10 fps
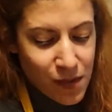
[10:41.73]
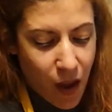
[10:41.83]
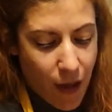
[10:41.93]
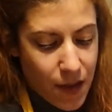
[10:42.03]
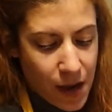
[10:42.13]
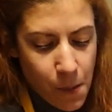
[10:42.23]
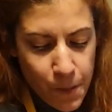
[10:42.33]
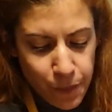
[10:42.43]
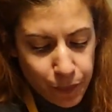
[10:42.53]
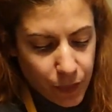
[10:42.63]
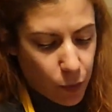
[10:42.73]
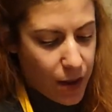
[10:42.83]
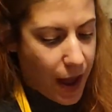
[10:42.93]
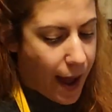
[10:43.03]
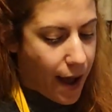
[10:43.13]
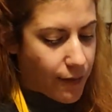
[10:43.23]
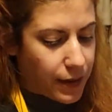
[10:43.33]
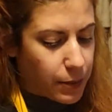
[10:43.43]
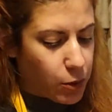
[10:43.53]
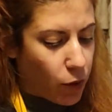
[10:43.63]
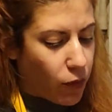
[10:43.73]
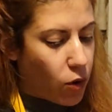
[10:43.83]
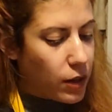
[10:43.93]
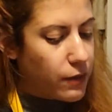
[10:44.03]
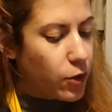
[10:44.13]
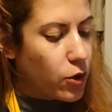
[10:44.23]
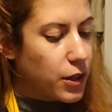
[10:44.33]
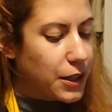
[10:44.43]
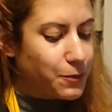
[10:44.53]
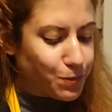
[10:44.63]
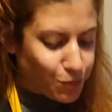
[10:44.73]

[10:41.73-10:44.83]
And then we have a little bit of olive oil